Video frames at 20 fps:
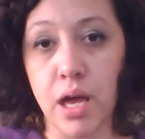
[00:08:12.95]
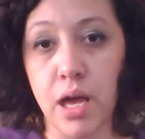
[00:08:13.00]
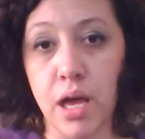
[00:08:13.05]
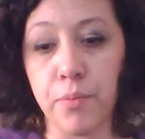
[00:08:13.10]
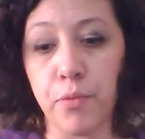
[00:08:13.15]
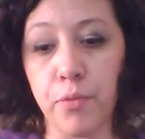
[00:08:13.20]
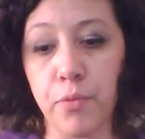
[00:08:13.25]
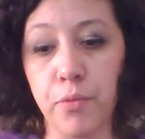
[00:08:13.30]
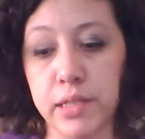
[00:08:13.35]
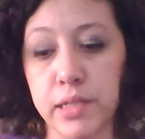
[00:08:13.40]

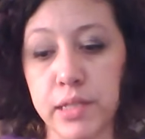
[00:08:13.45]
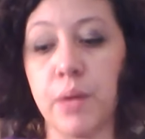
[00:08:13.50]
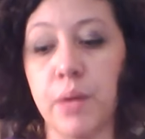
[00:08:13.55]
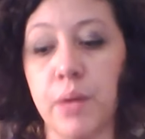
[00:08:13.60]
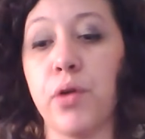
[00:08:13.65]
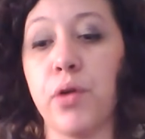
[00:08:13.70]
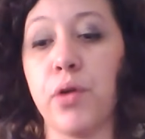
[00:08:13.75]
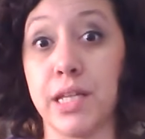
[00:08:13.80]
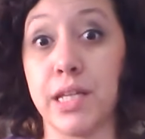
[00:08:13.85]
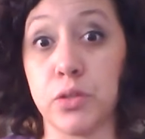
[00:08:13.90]
When it's
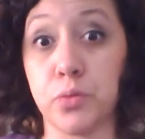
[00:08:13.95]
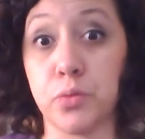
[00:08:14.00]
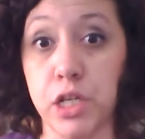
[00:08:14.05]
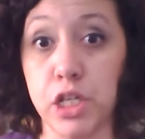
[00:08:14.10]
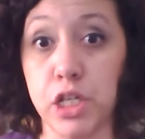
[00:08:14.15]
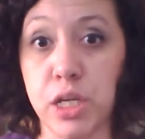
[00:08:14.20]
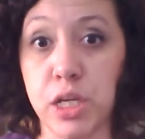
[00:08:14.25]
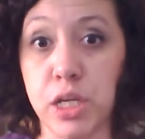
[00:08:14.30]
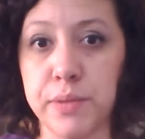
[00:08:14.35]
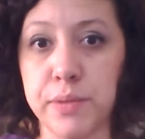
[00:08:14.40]
not porous, that's when
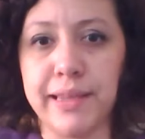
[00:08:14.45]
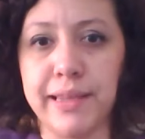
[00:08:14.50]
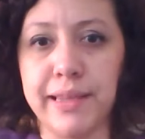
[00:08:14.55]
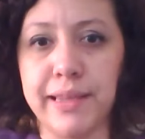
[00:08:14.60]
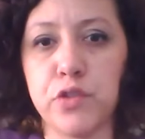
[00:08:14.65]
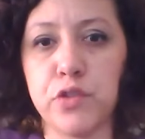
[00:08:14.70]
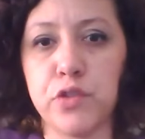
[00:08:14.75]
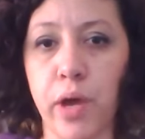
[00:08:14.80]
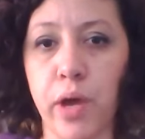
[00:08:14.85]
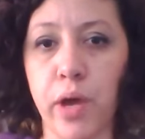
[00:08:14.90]
it chips. It
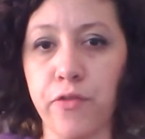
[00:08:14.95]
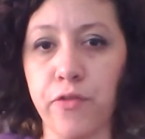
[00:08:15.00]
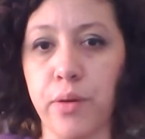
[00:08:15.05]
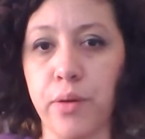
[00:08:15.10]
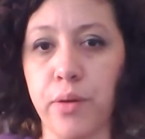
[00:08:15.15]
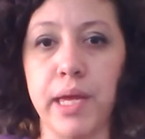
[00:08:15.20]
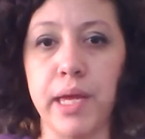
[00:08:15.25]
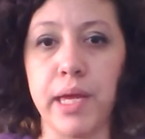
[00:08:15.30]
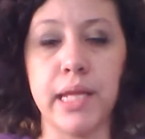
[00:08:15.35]
lifts away from it,